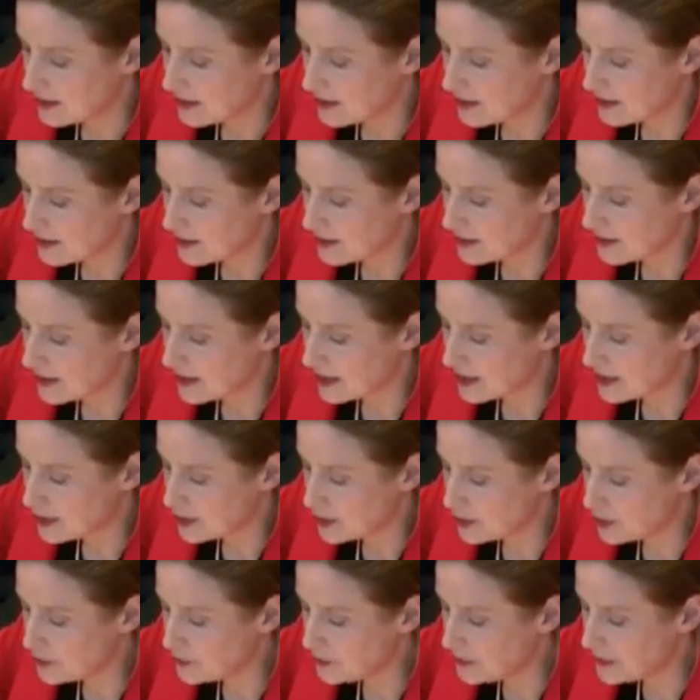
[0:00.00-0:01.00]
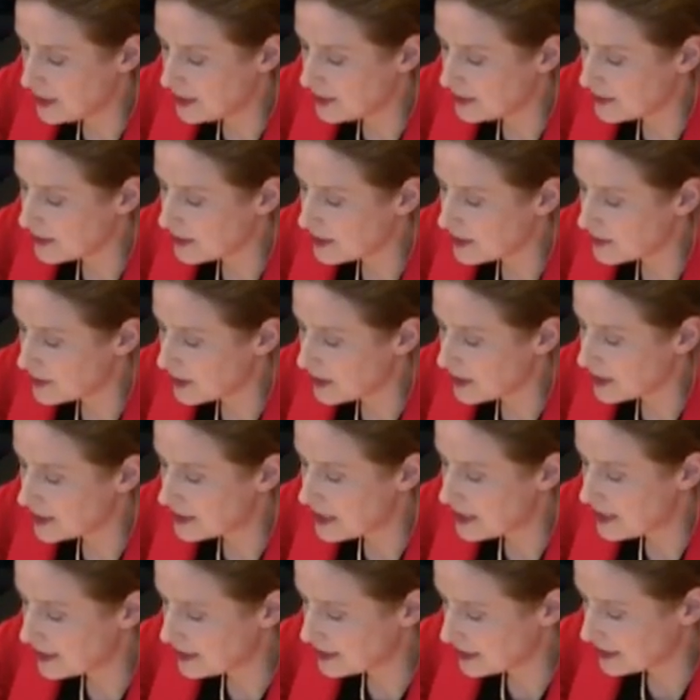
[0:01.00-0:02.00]
uh, that you mean the
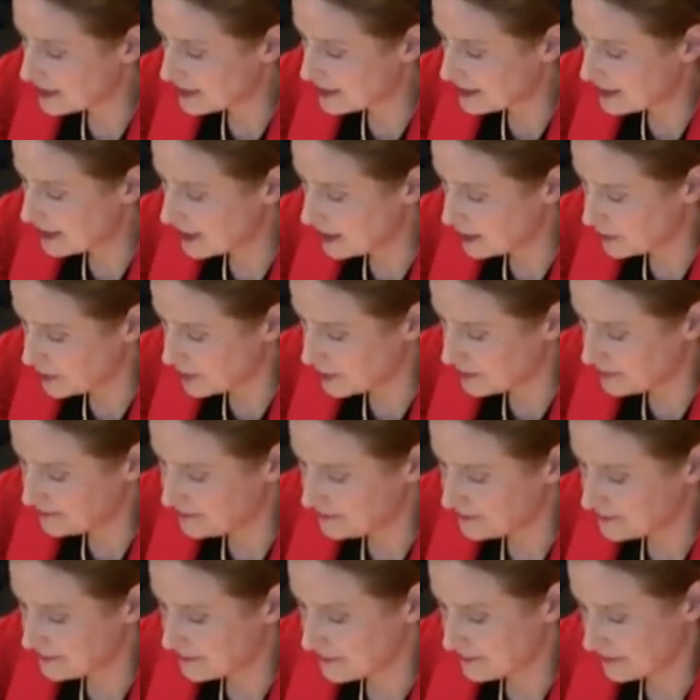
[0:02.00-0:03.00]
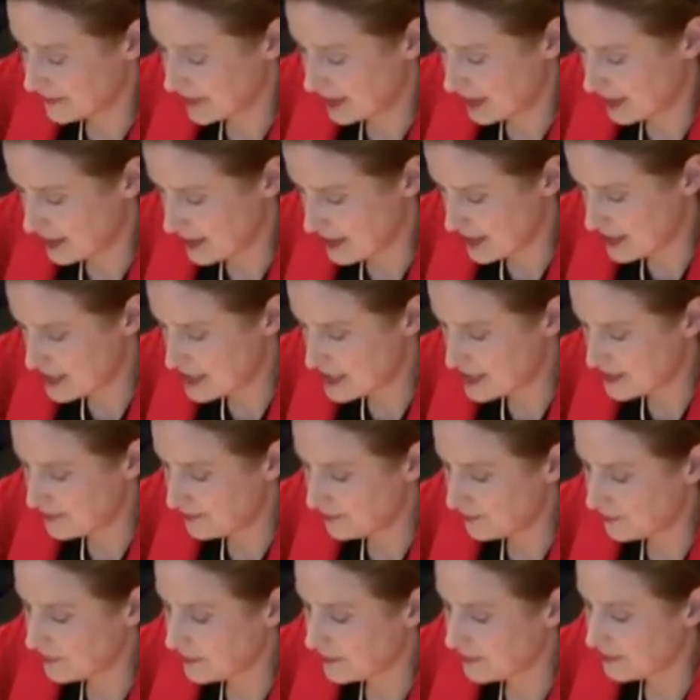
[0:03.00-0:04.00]
guerrilla tactics table?
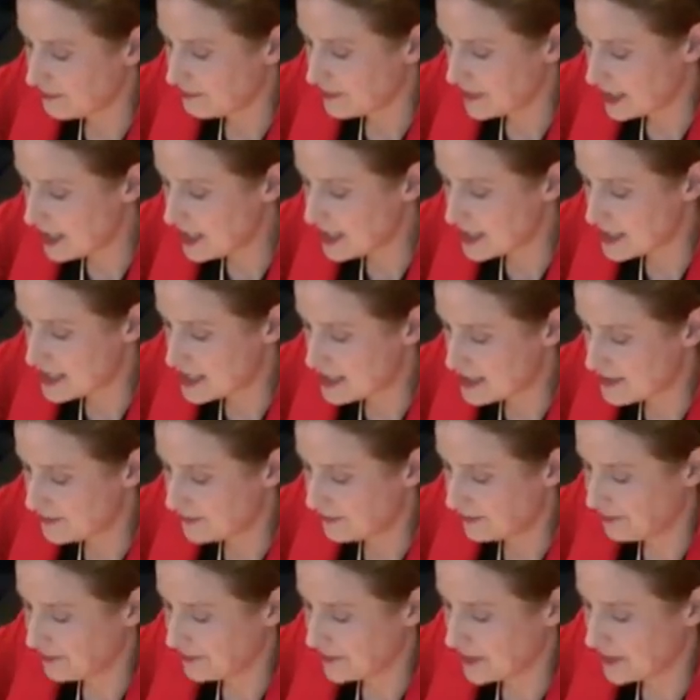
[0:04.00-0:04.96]
Yes. Yes.